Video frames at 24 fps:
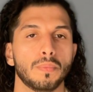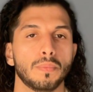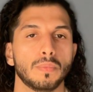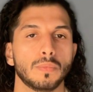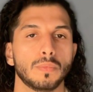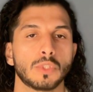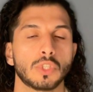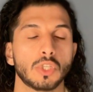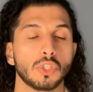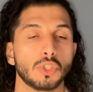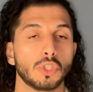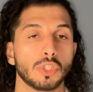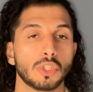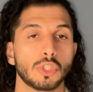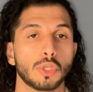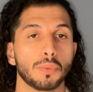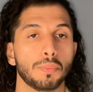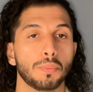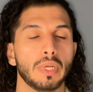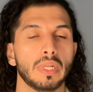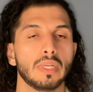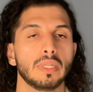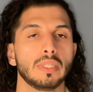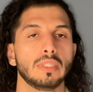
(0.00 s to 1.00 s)

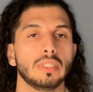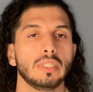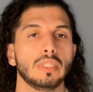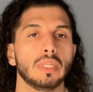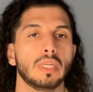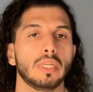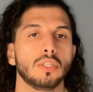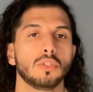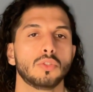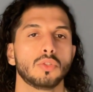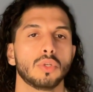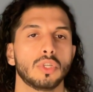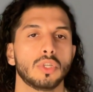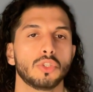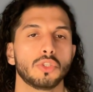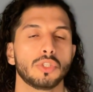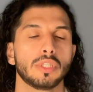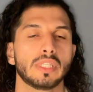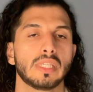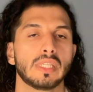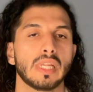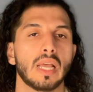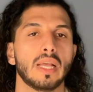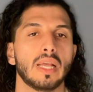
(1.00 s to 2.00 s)
suggestibility, they need to
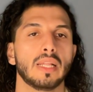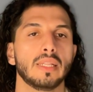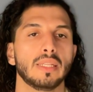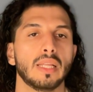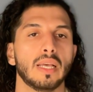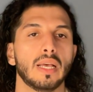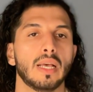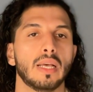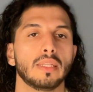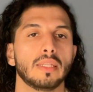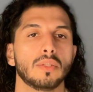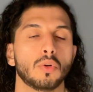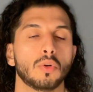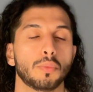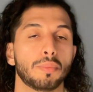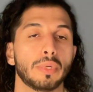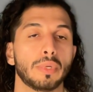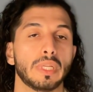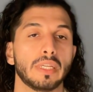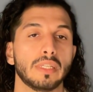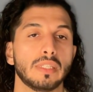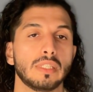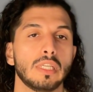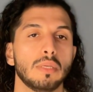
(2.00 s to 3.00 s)
understand that, or
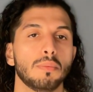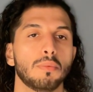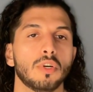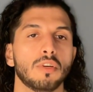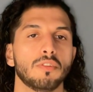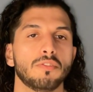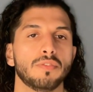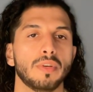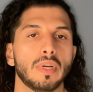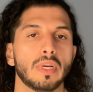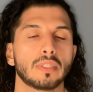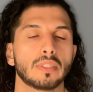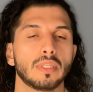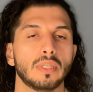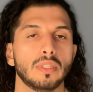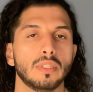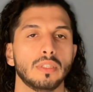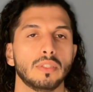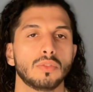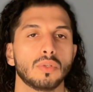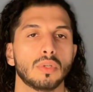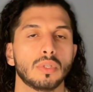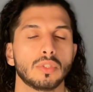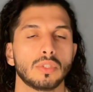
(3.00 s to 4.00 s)
placebo effect, they need
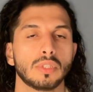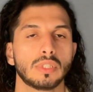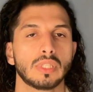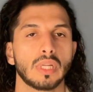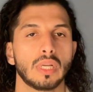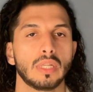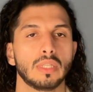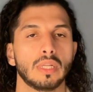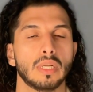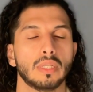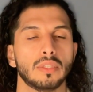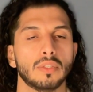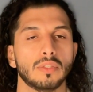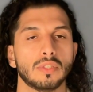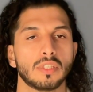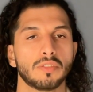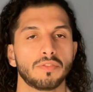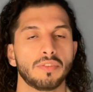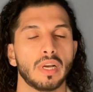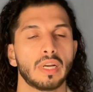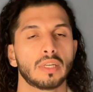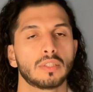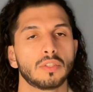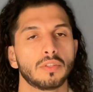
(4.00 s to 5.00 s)
to understand that there's a
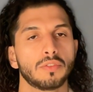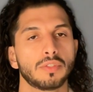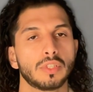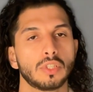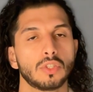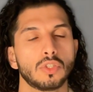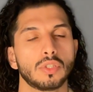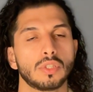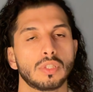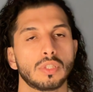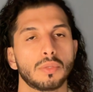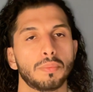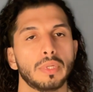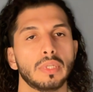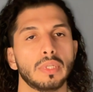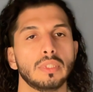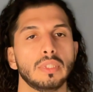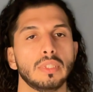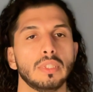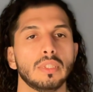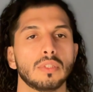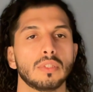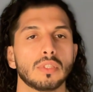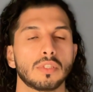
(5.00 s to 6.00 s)
factor of
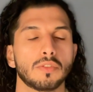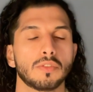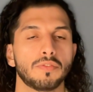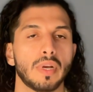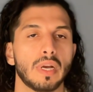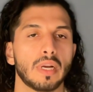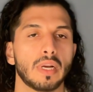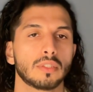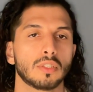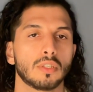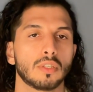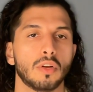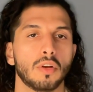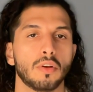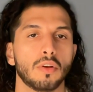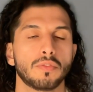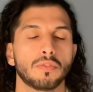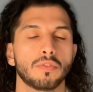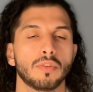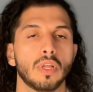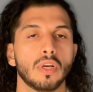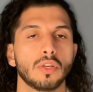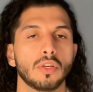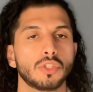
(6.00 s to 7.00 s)
suggestibility, there's a factor of
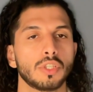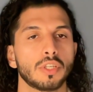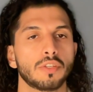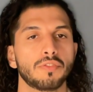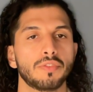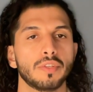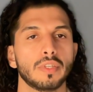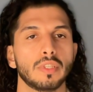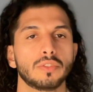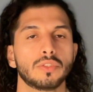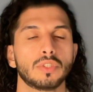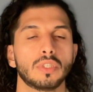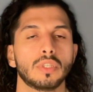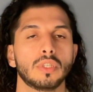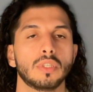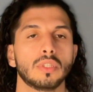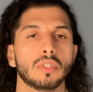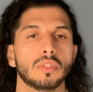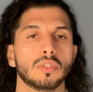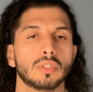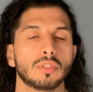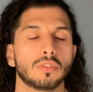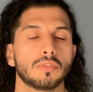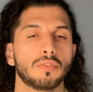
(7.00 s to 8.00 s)
logic filter,
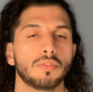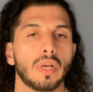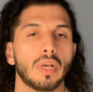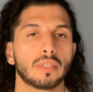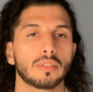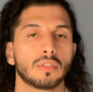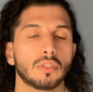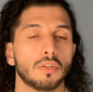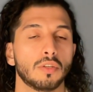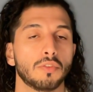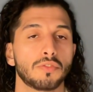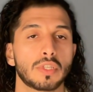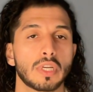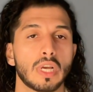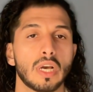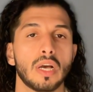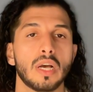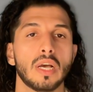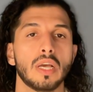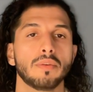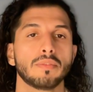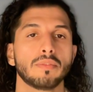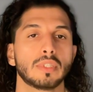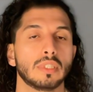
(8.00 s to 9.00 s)
there's a factor of
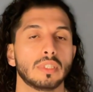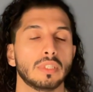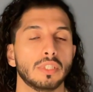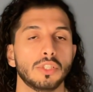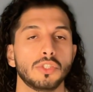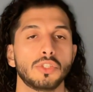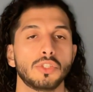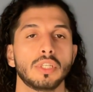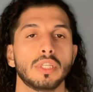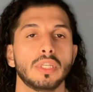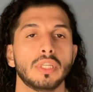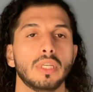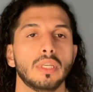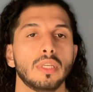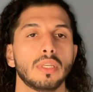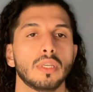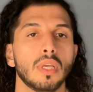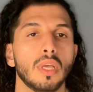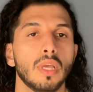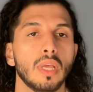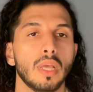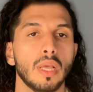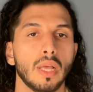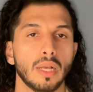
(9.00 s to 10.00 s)
time, conditioning,
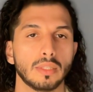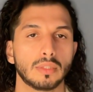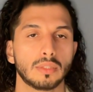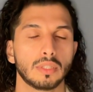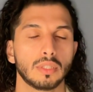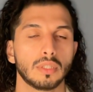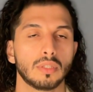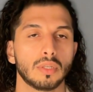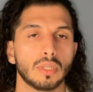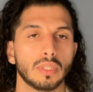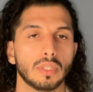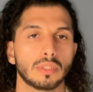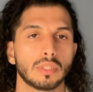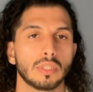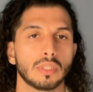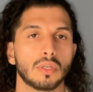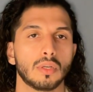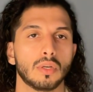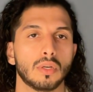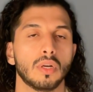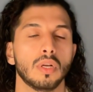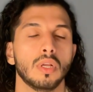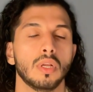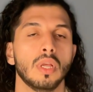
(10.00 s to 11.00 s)
etc.,
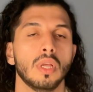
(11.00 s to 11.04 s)
etc.